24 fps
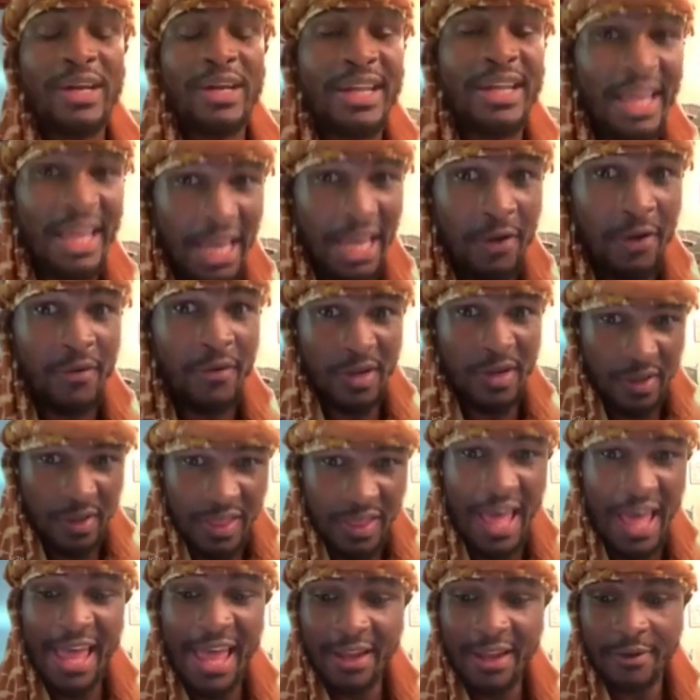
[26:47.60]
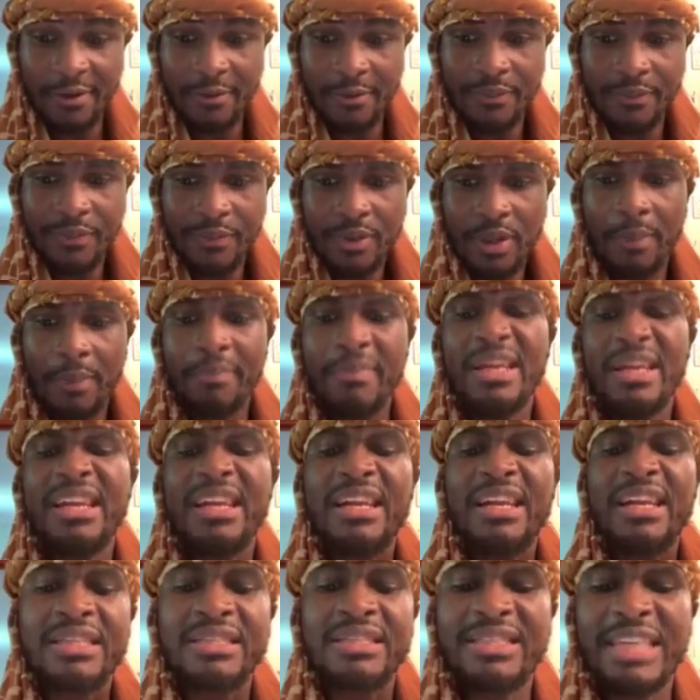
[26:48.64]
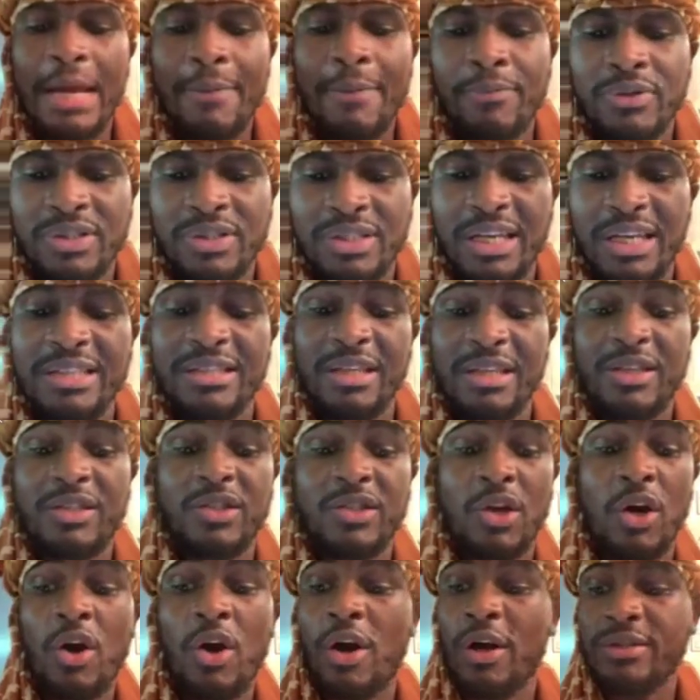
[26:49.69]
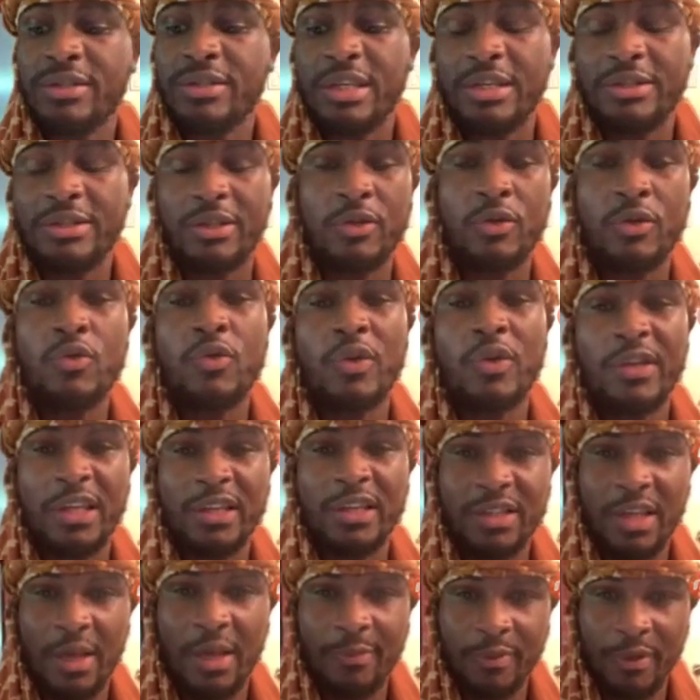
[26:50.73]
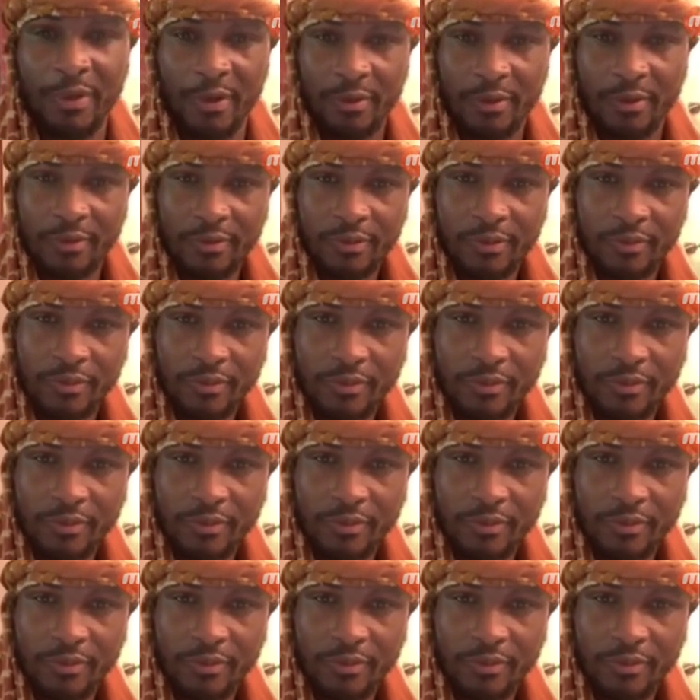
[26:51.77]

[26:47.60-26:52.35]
On hearing that, many disciples said, this is a hard teaching, who can accept it?